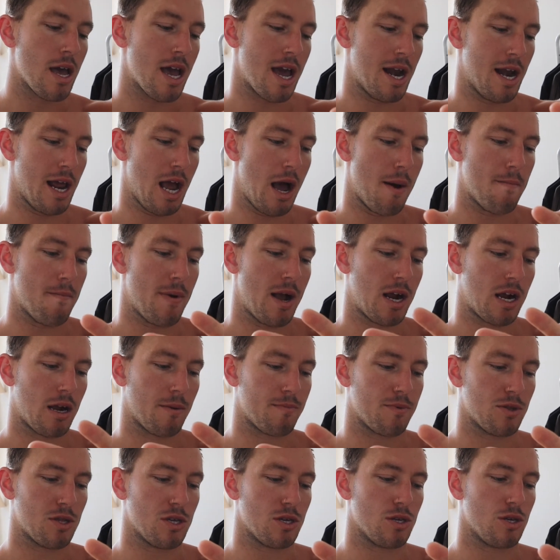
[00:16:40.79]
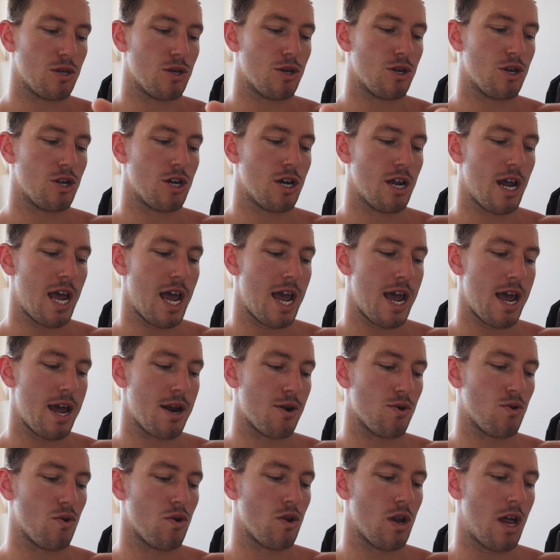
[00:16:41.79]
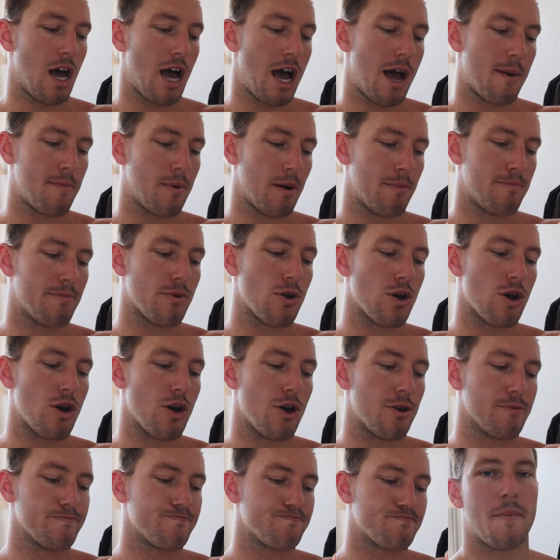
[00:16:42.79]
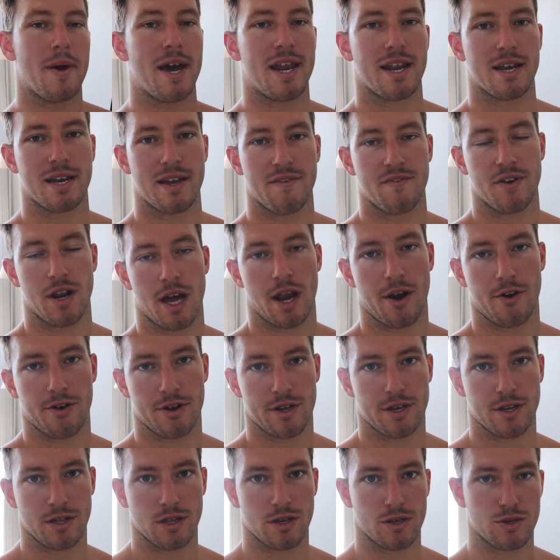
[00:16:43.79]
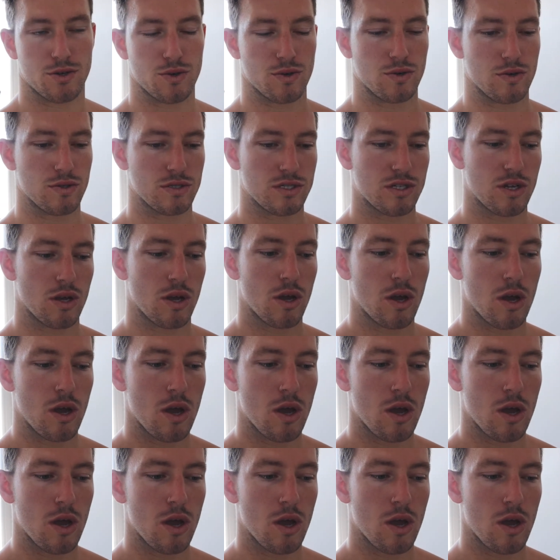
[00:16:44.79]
and now I'm back up in the unit, and all up I burnt about 1100 kilojoules,